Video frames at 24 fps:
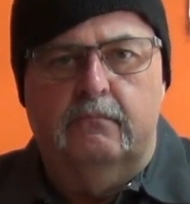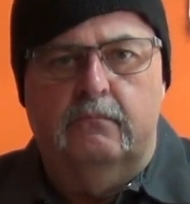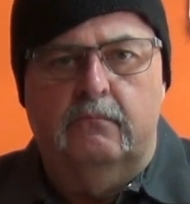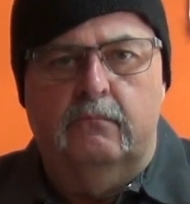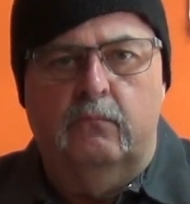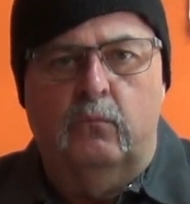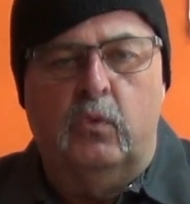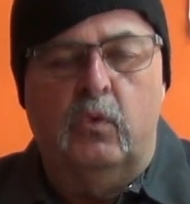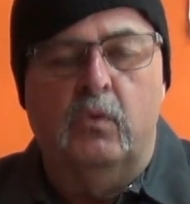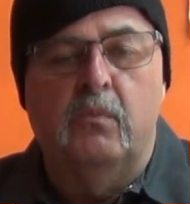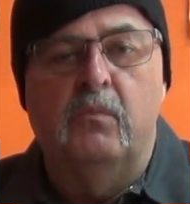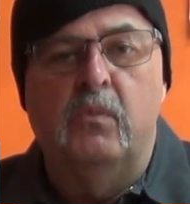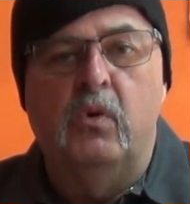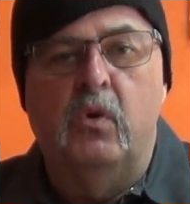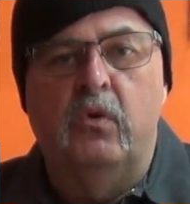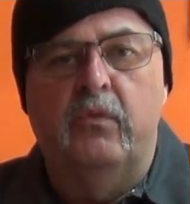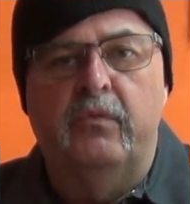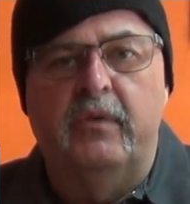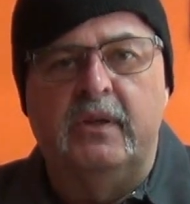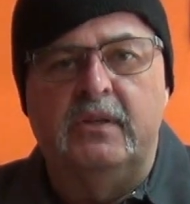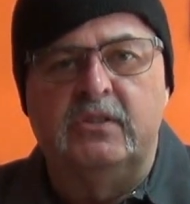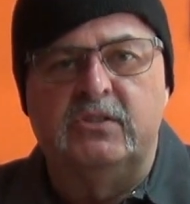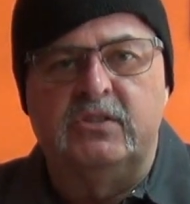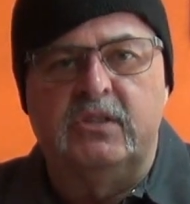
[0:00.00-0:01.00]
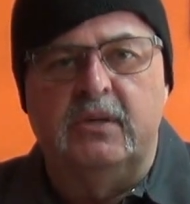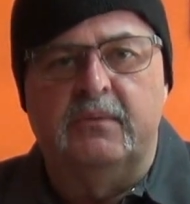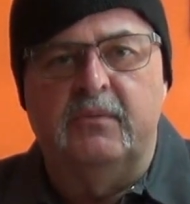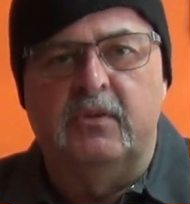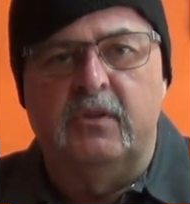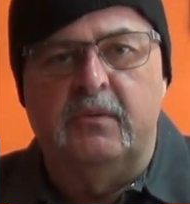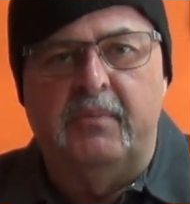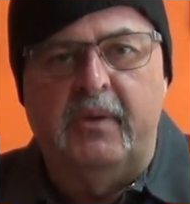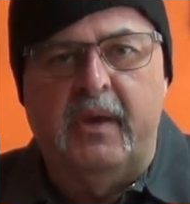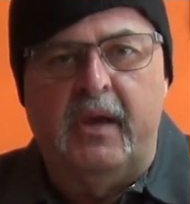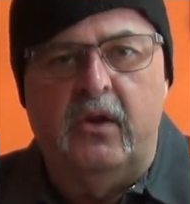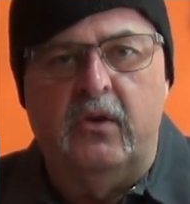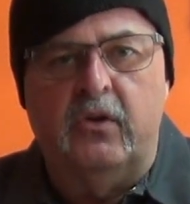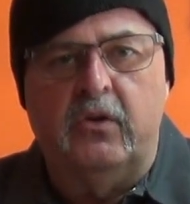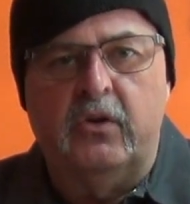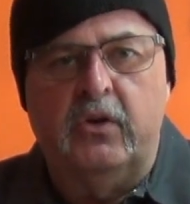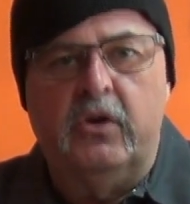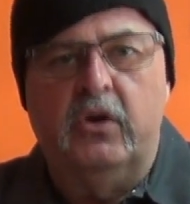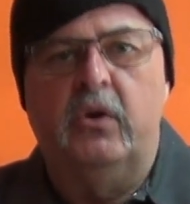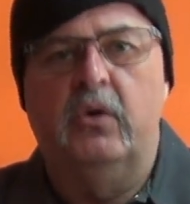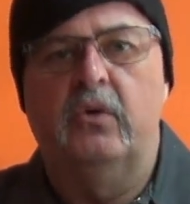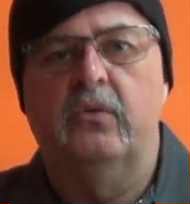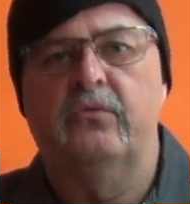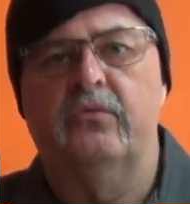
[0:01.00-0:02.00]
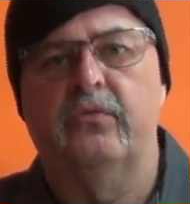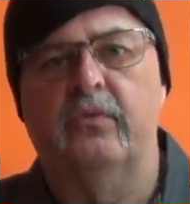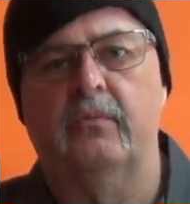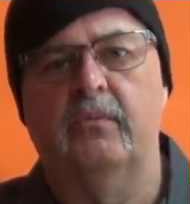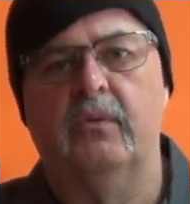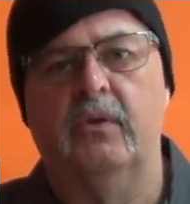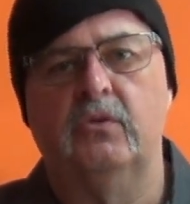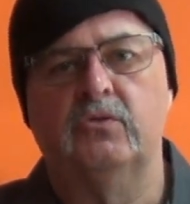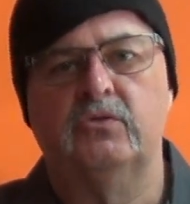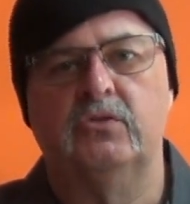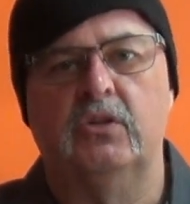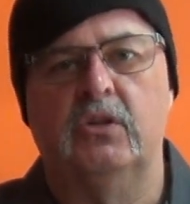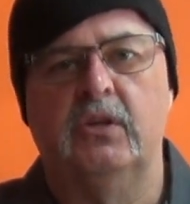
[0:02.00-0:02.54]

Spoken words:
removing some of the powder coat from those